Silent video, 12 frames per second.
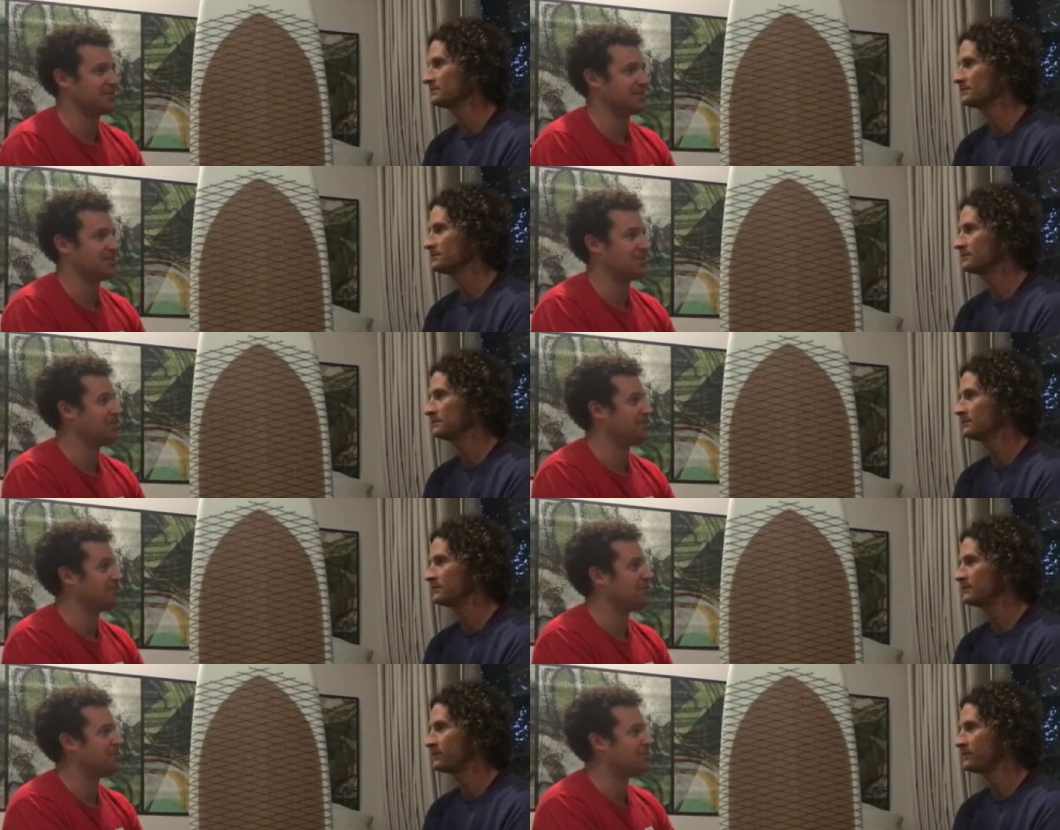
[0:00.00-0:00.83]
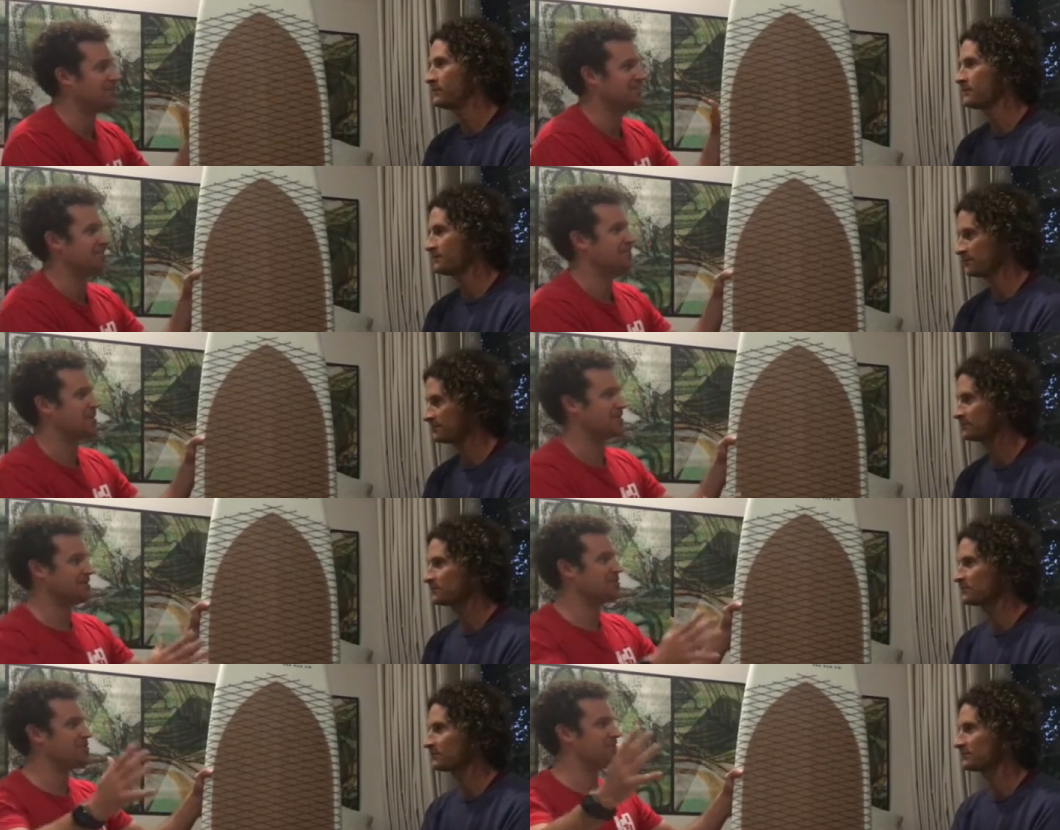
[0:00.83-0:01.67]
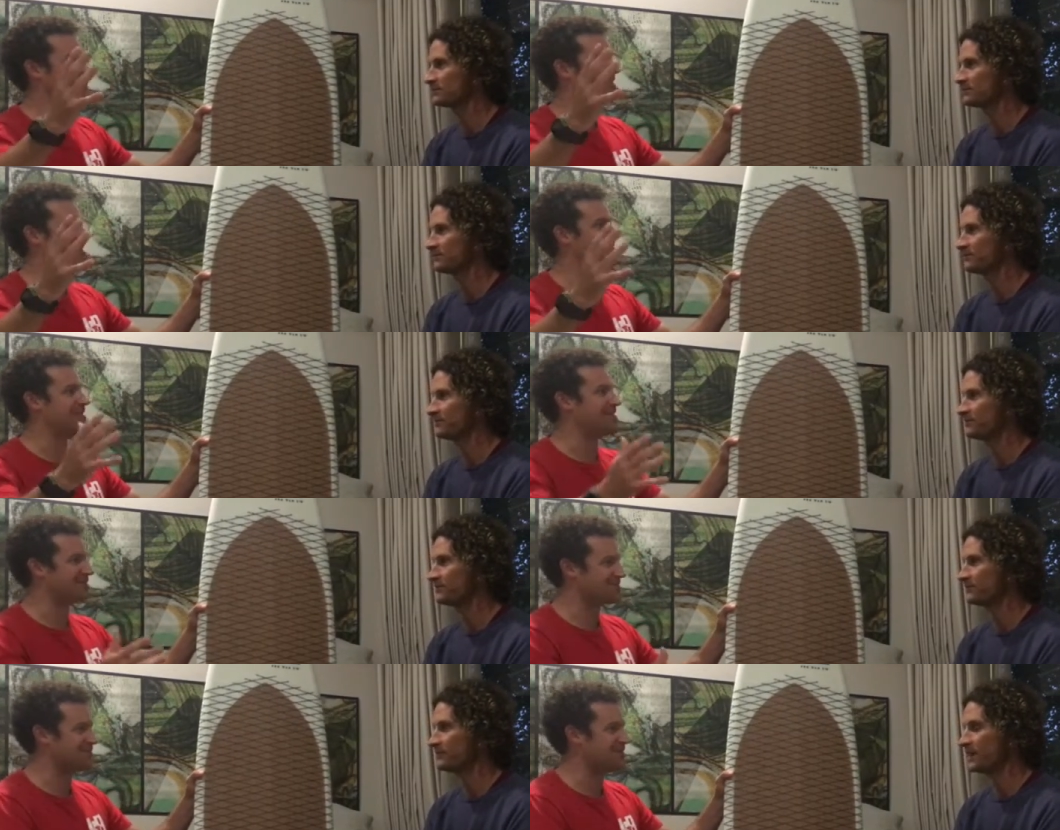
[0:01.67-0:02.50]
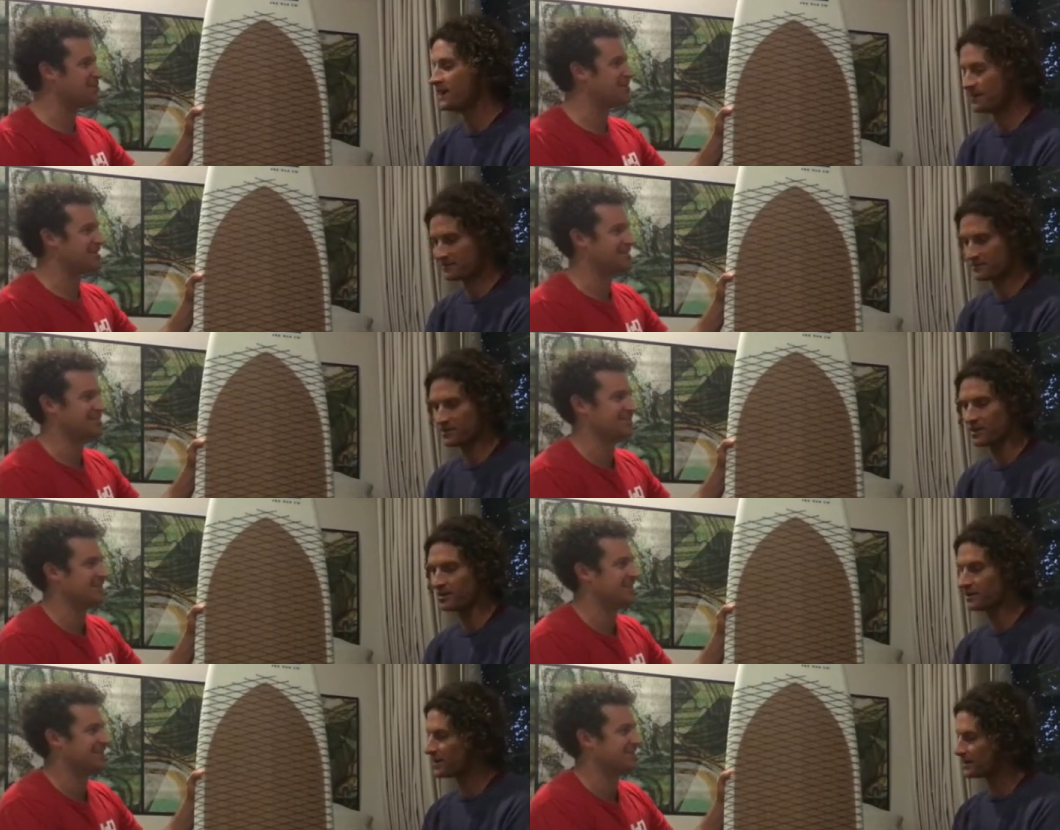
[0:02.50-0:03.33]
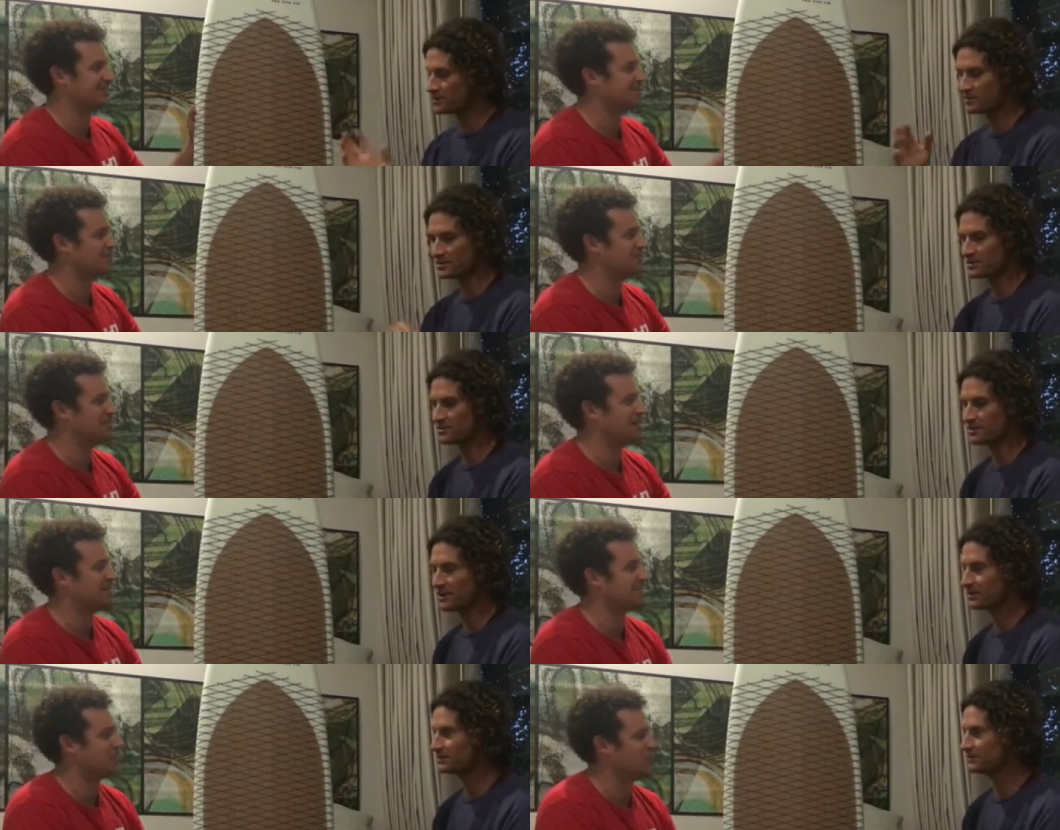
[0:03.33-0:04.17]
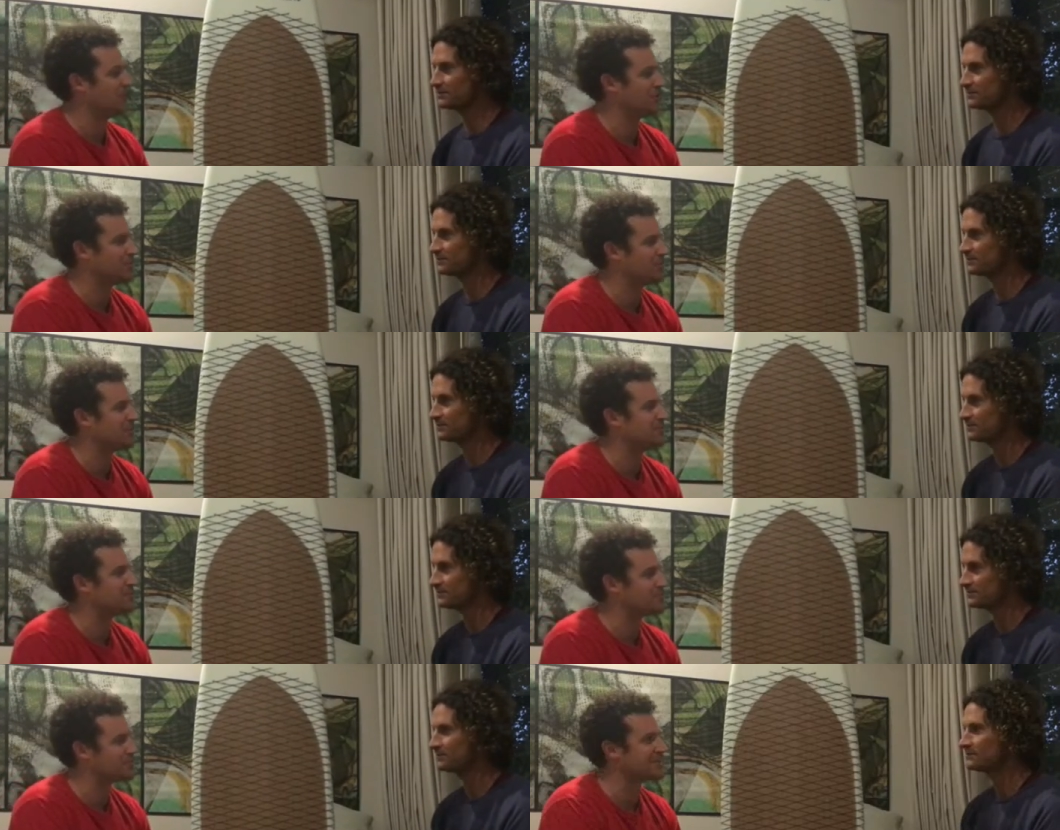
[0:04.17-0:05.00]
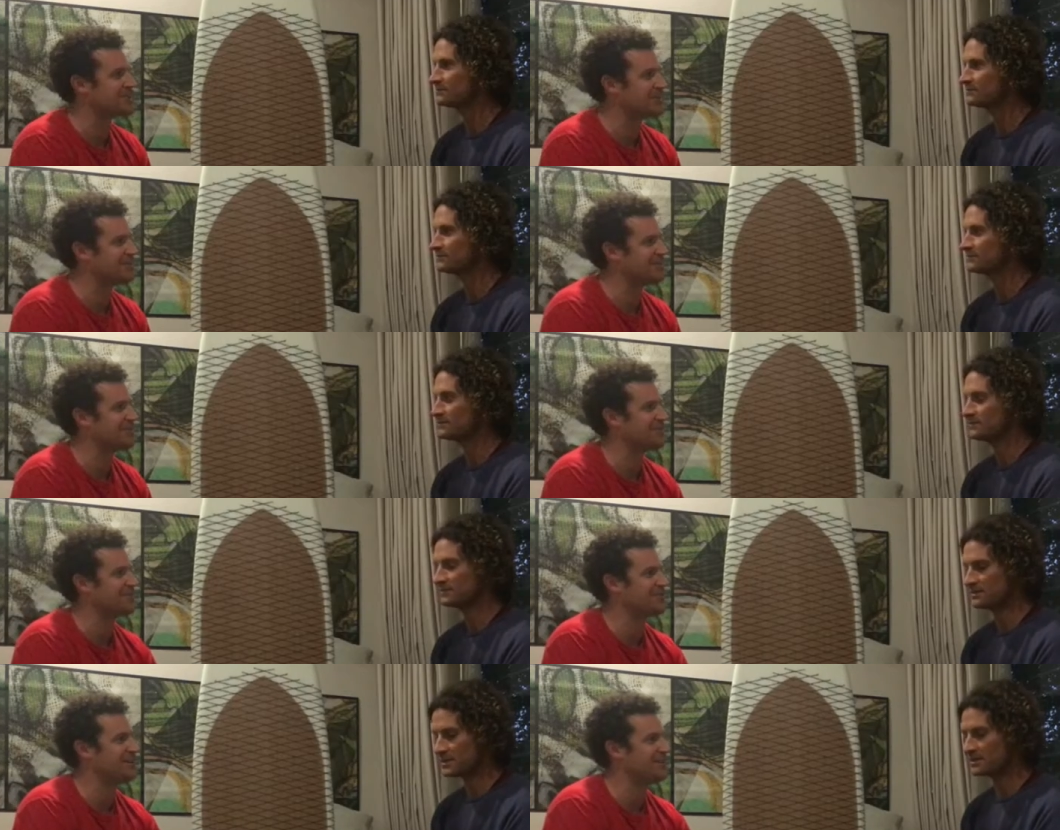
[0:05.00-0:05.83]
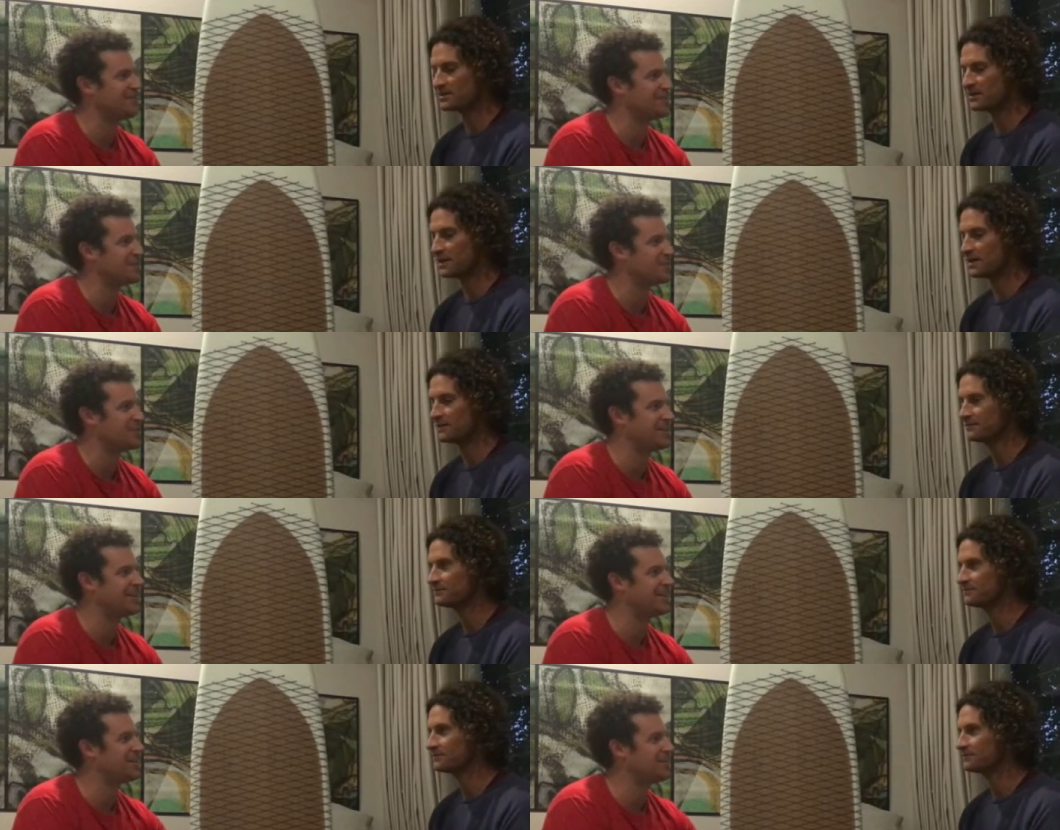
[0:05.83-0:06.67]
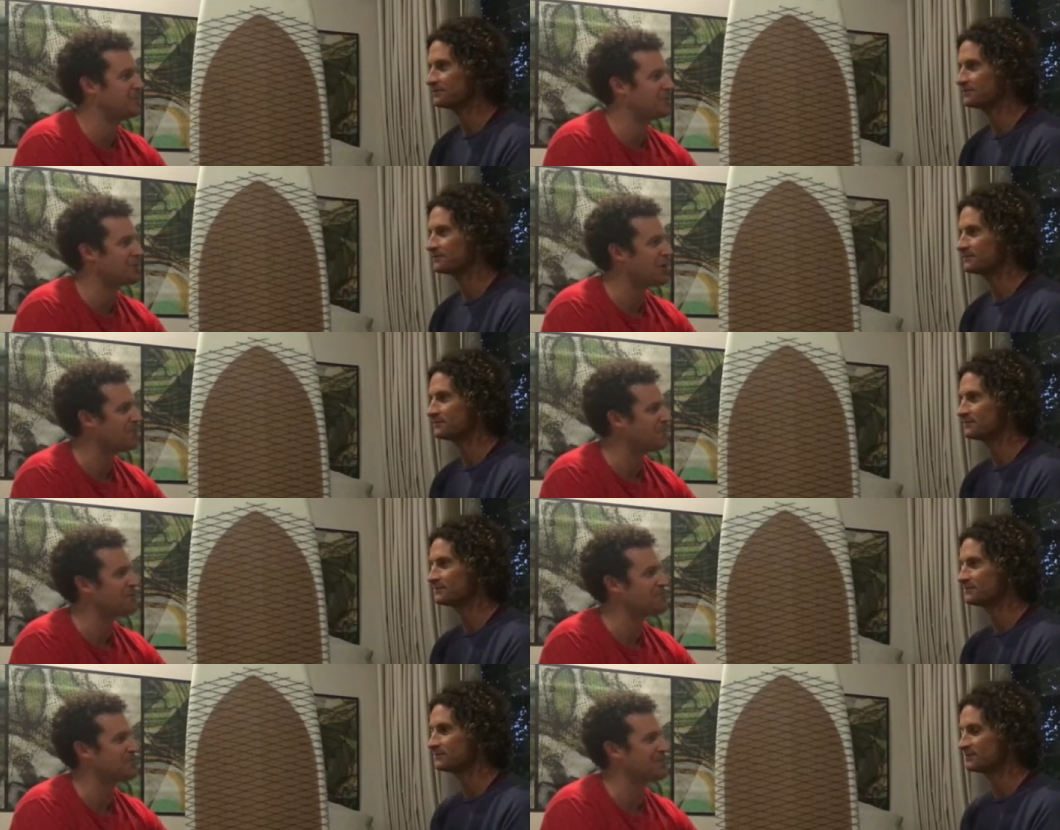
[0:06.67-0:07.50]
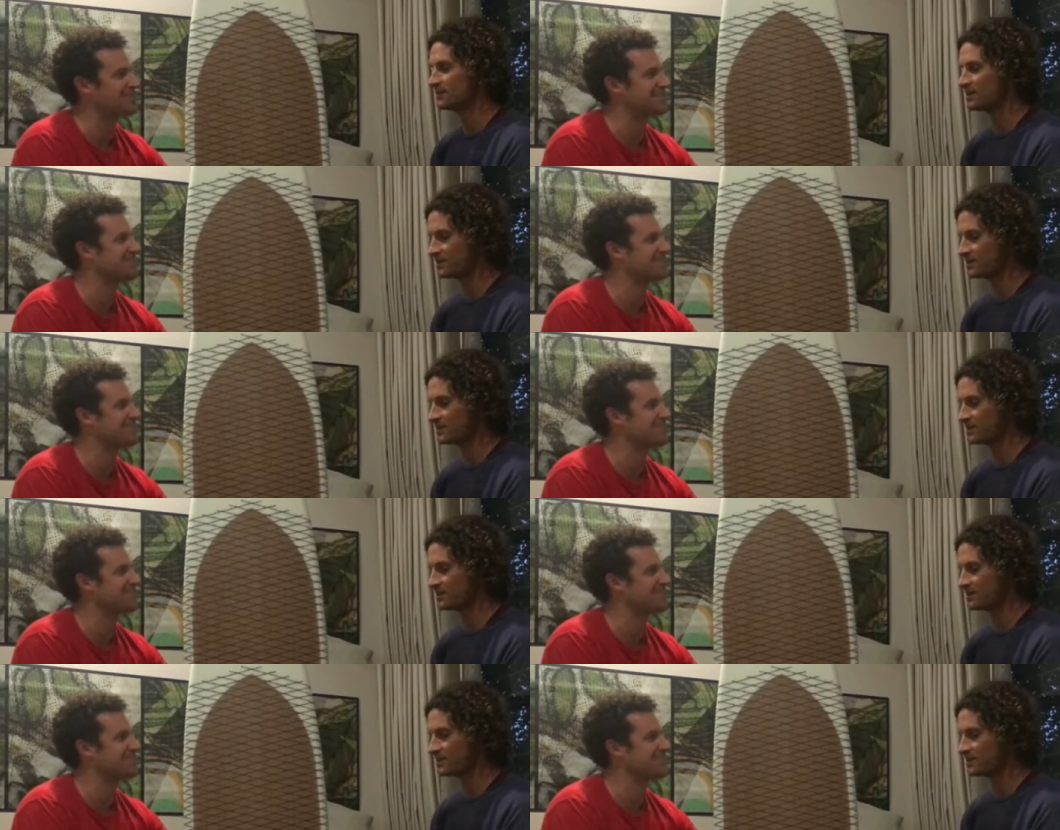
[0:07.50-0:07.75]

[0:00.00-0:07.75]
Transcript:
Speaker 1: I know there's a huge team there as well, but it's some amazing work, and we're super excited for the 2018 North Kiteboarding products.